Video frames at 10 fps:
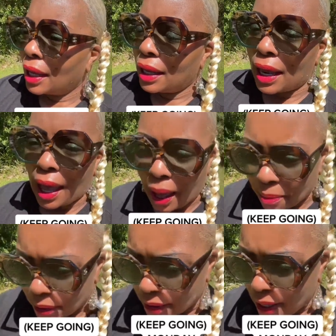It
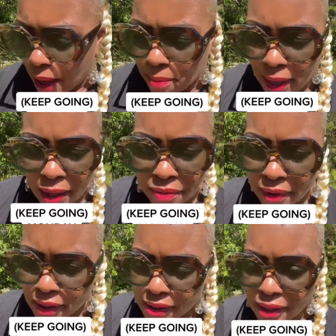happened. I
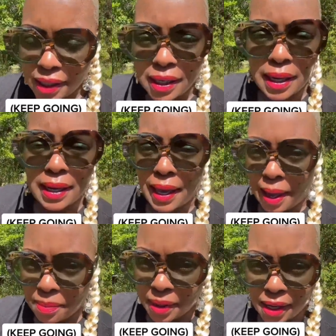manifested it. It
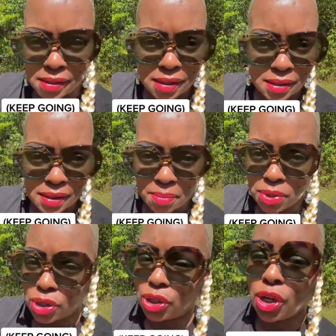happened. I said
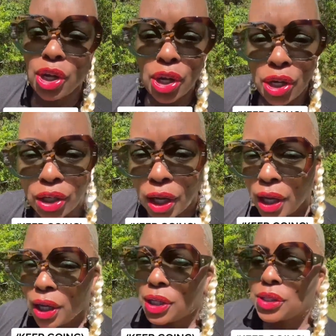something good
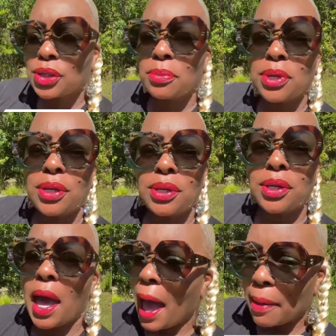is going to be
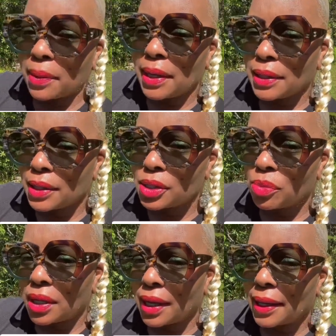happening this
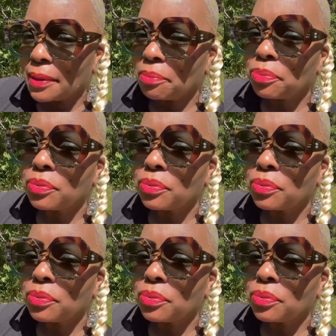weekend.